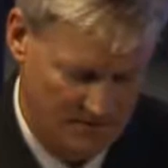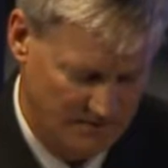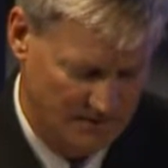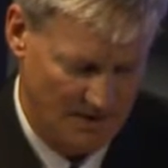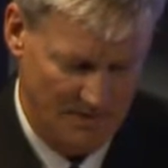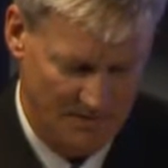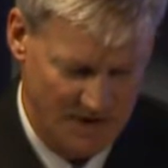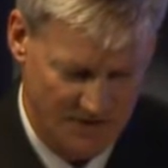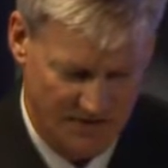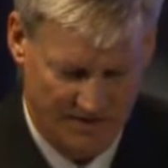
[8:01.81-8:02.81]
Somebody
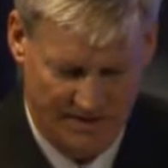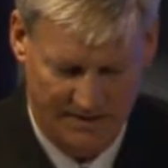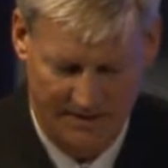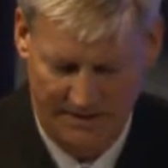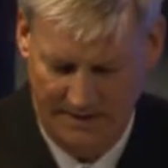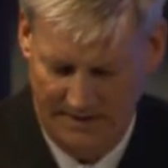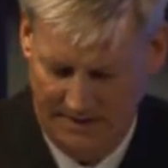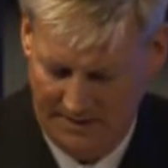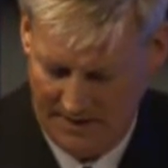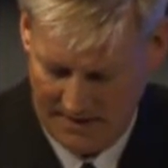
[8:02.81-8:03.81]
mentioned,
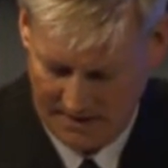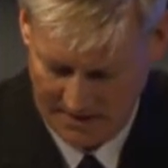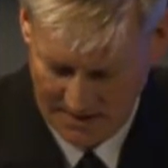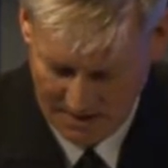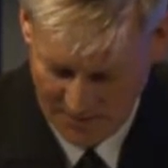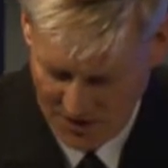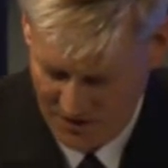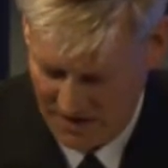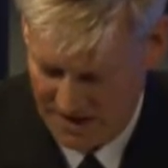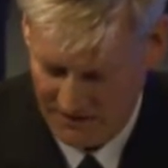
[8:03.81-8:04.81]
I think, the number
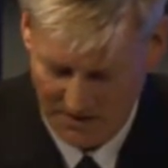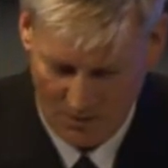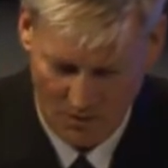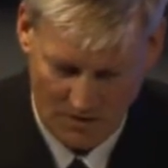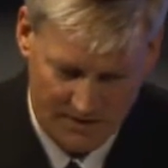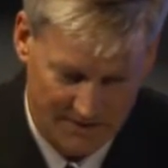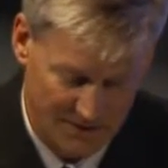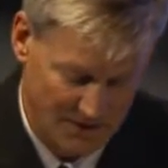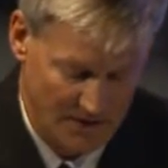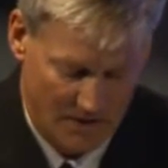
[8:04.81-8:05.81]
two Navy in the world, and
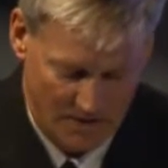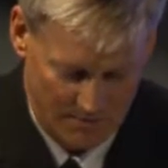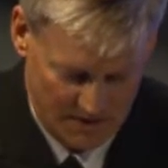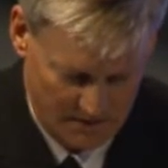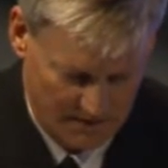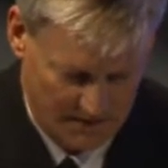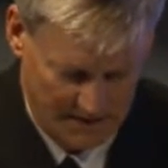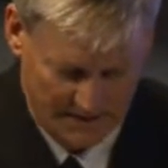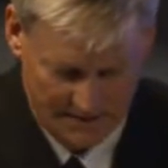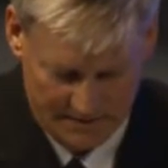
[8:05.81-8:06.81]
there's an argument
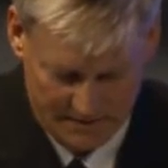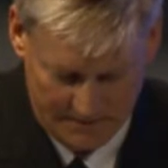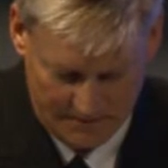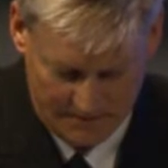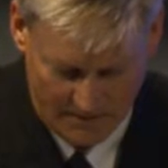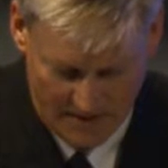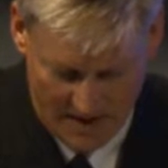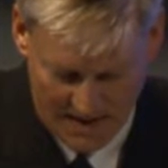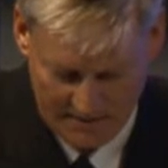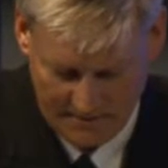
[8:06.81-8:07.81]
for
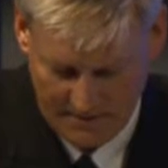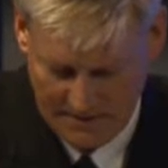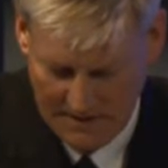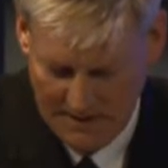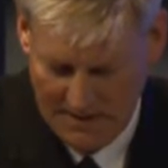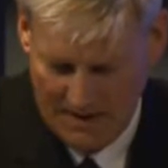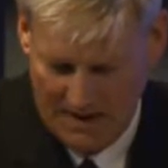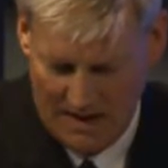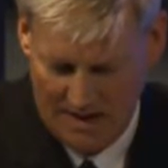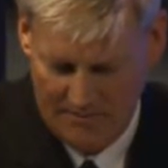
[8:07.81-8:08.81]
that.
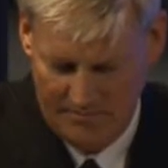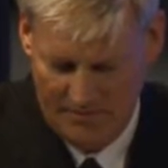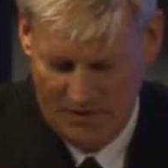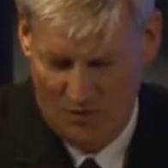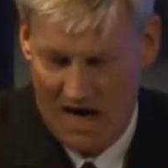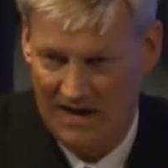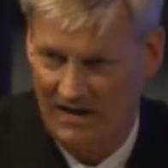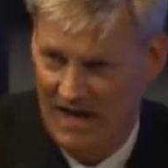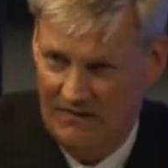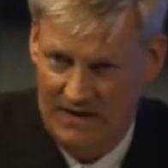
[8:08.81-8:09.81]
The ROC
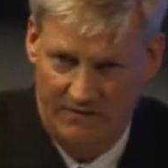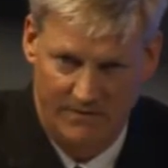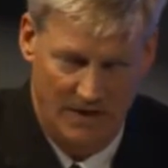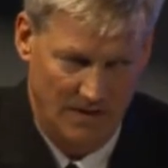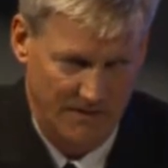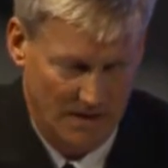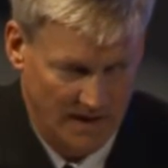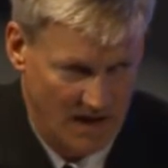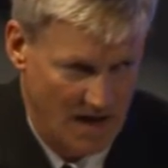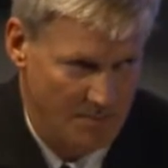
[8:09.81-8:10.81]
Navy, very, very
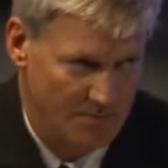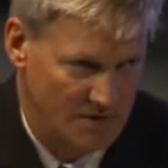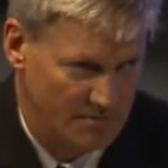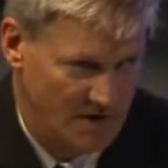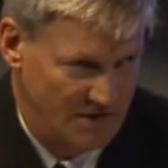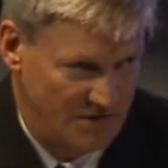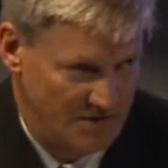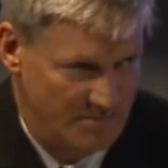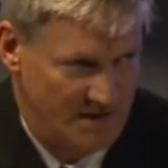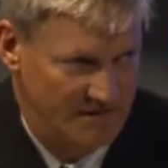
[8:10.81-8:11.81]
capable, punches
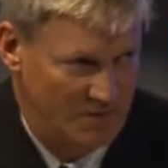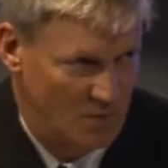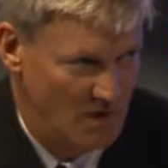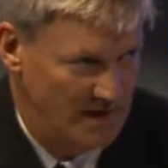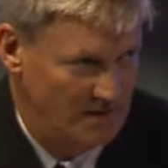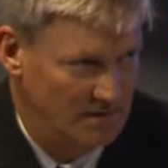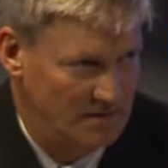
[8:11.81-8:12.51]
above its weight.